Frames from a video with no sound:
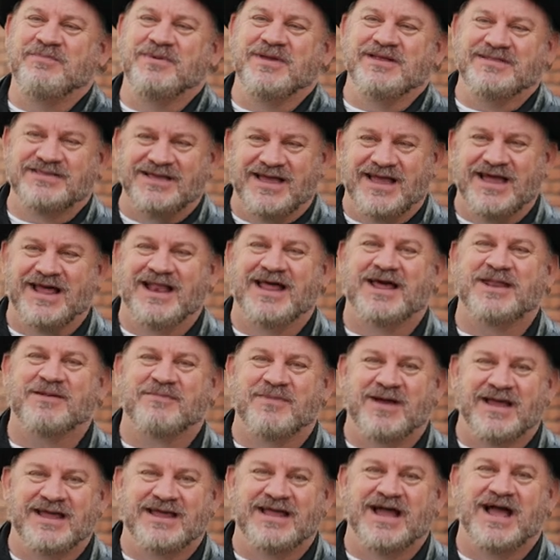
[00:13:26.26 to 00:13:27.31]
beat the hell out of
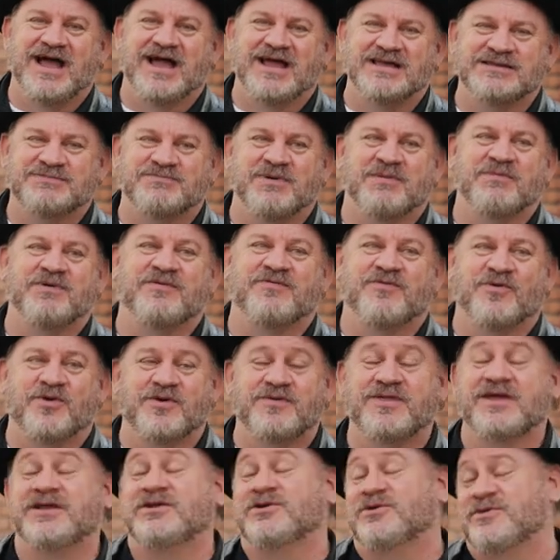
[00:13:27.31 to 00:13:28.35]
my guys. But
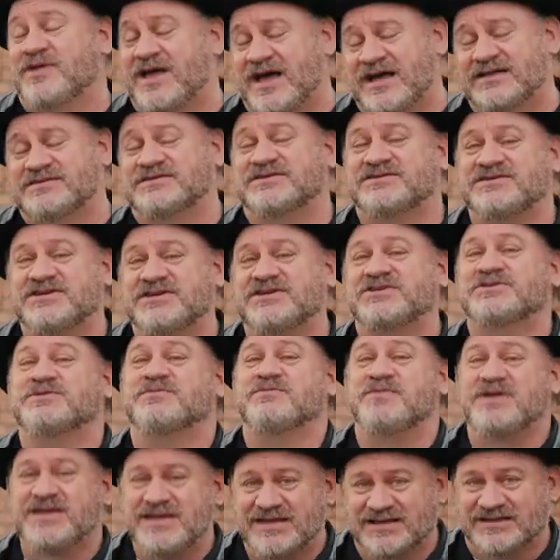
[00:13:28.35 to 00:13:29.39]
before they do that, to teach
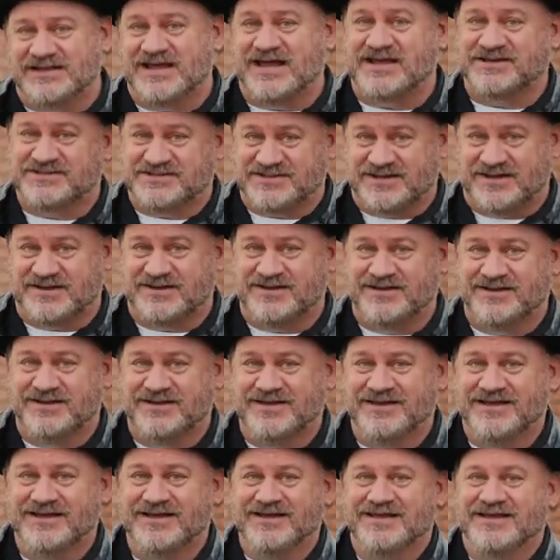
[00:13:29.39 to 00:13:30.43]
me a lesson,
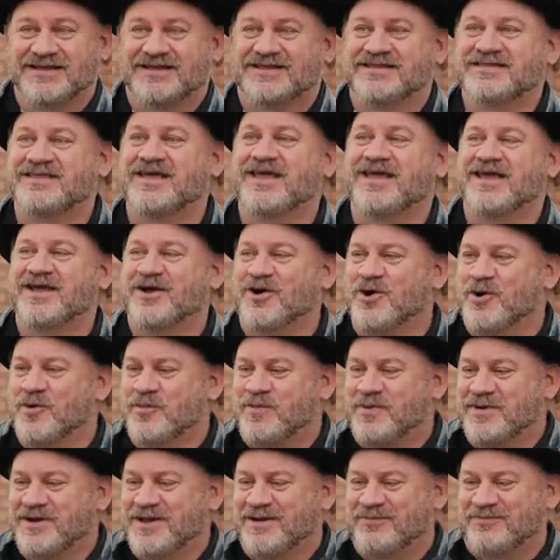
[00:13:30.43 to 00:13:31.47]
they
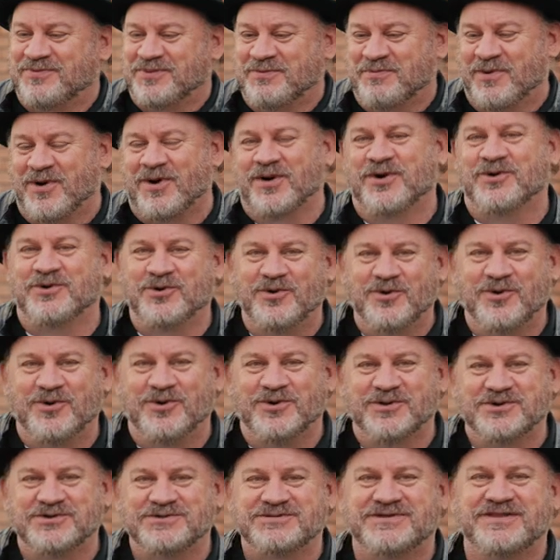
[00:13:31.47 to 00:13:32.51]
open up the bar
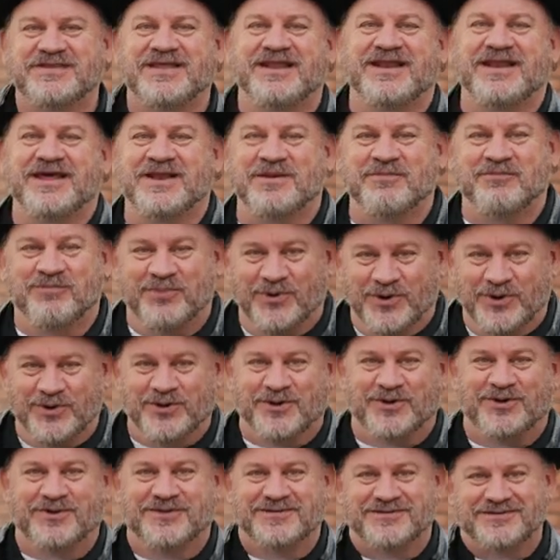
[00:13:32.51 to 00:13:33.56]
doors, and they let a
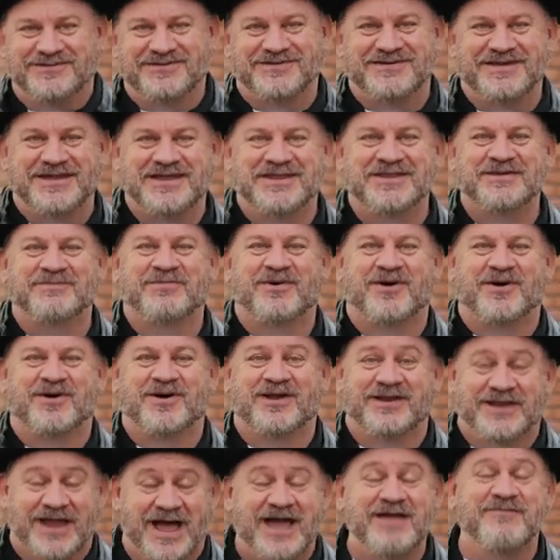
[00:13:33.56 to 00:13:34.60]
bull in the bar,
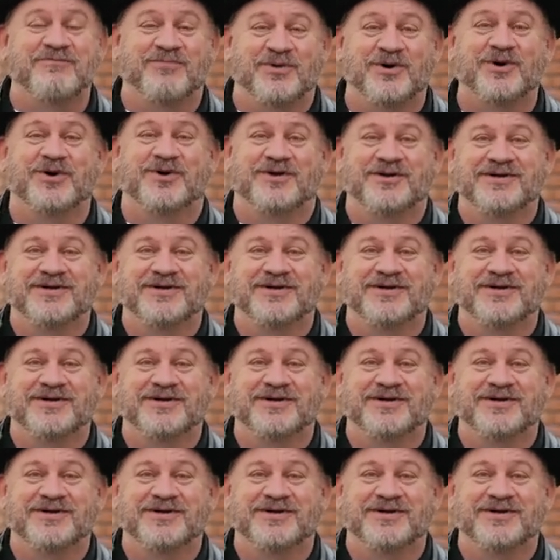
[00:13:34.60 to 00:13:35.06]
a live bull.